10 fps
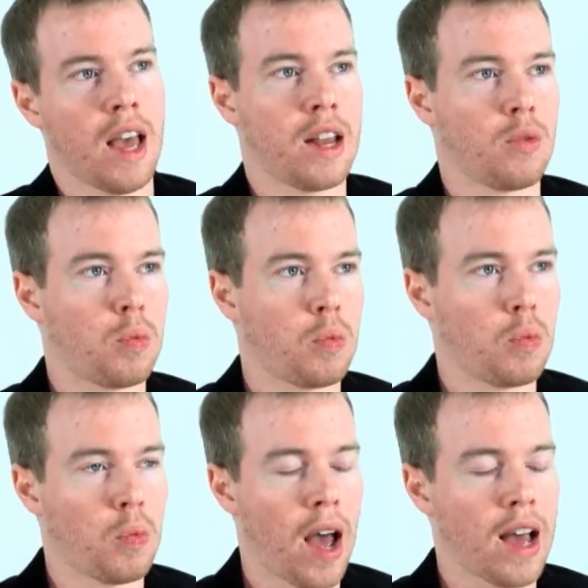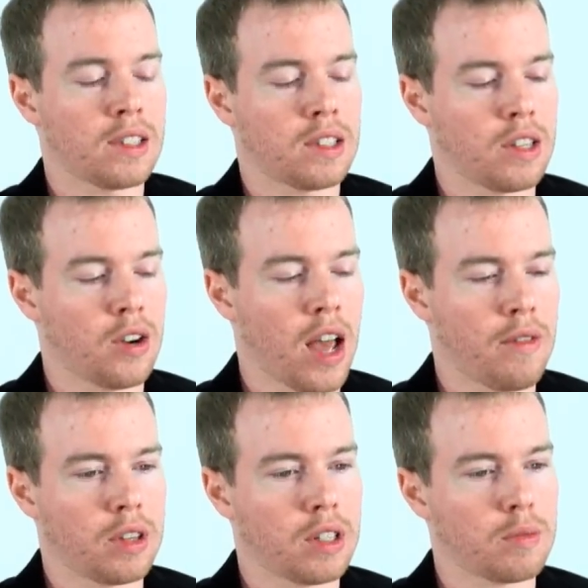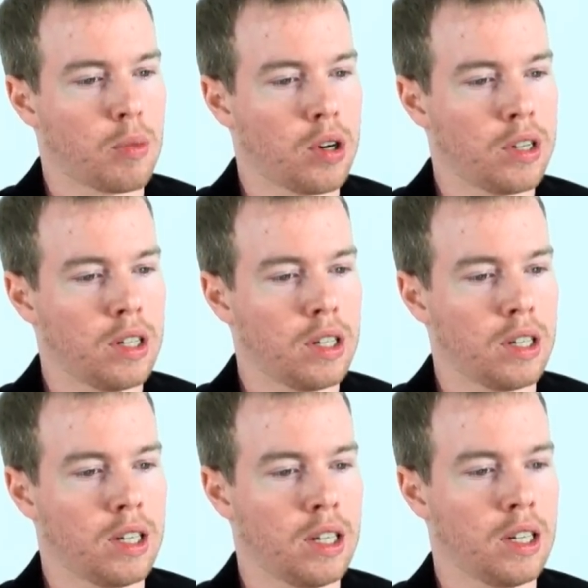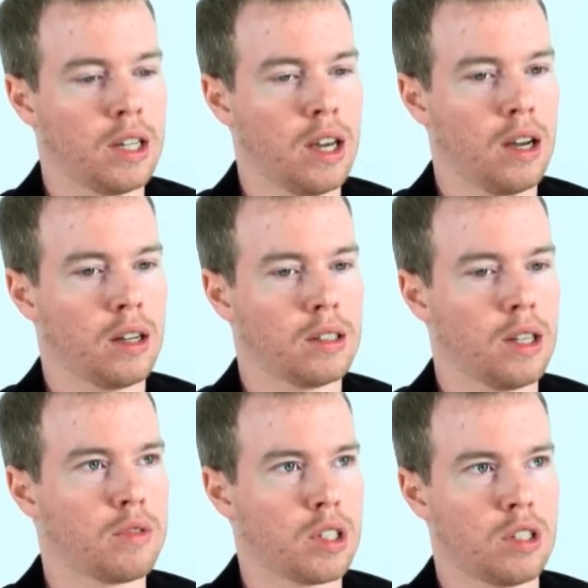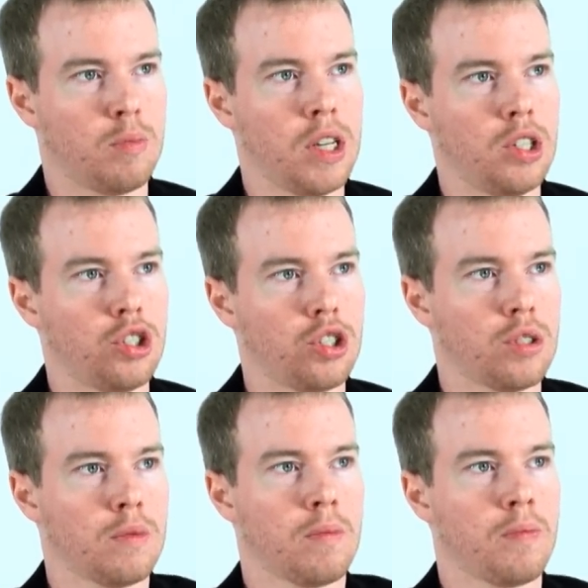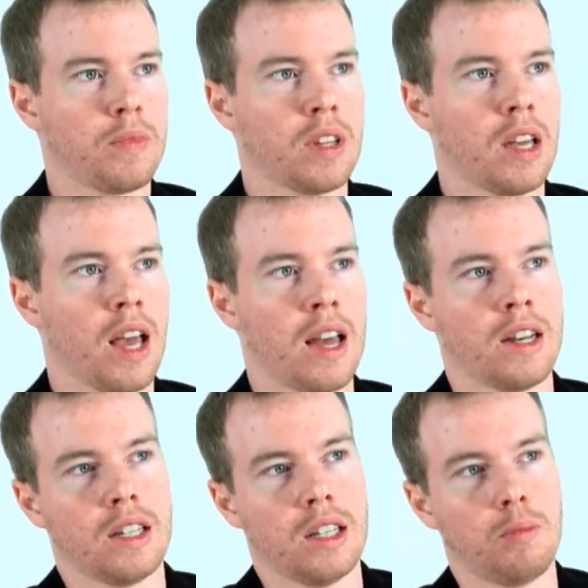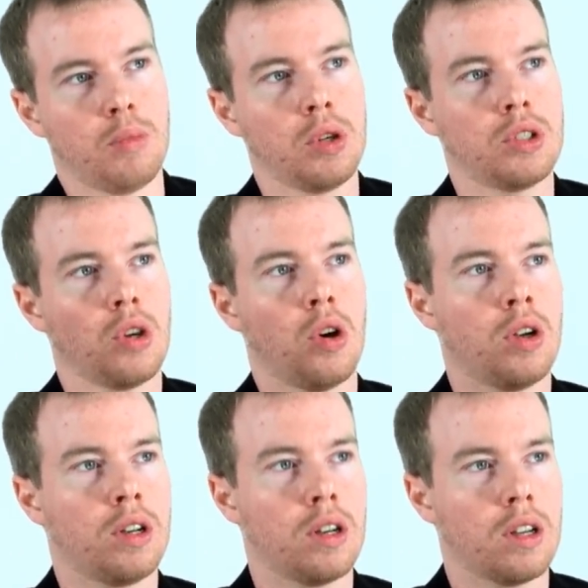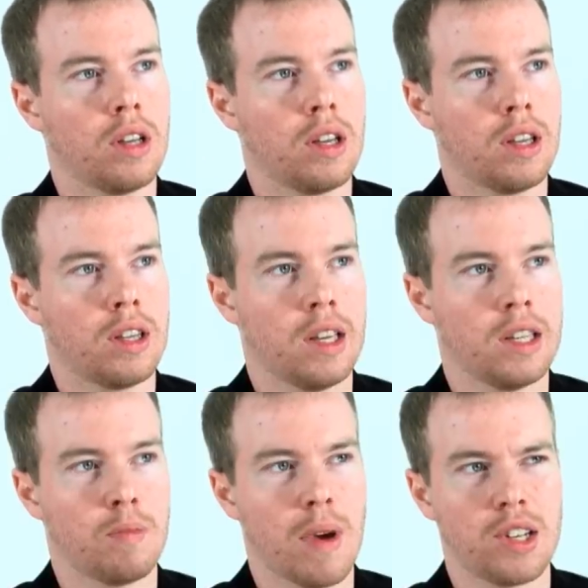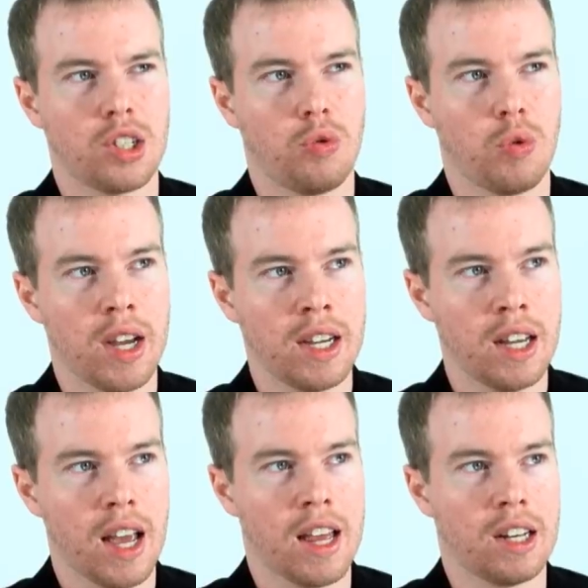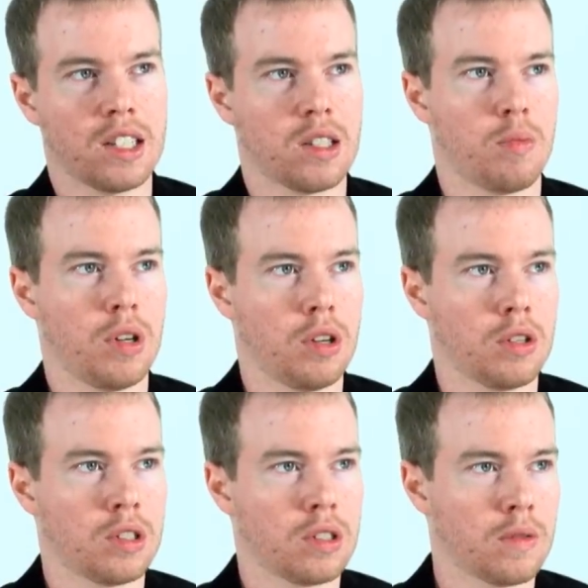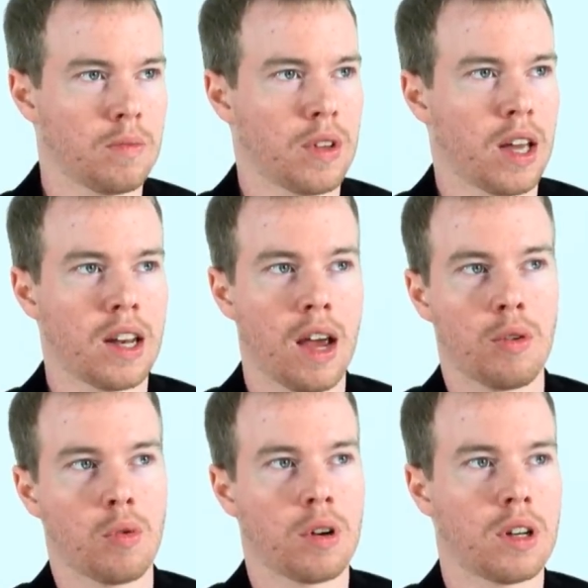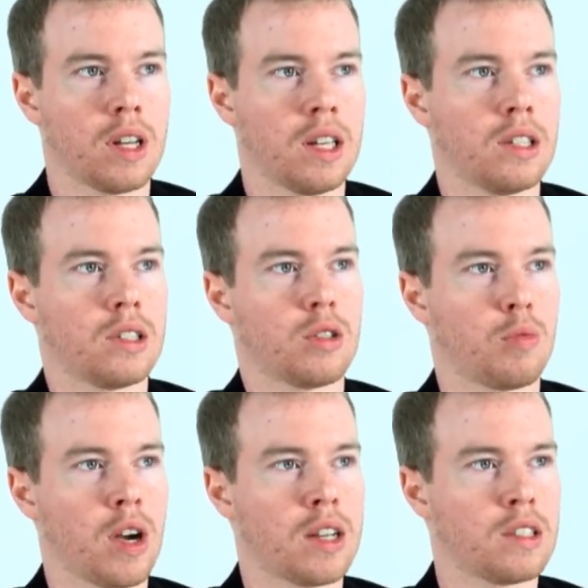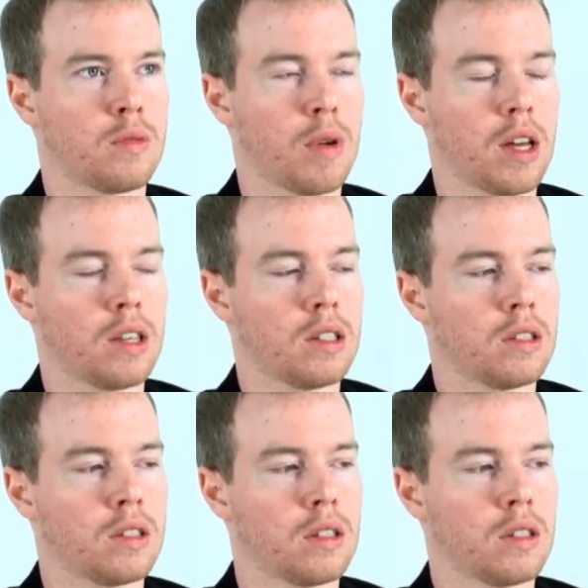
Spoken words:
And as they're having this party, he gives a speech, and he puts on his magic ring and disappears. And everyone is surprised by this.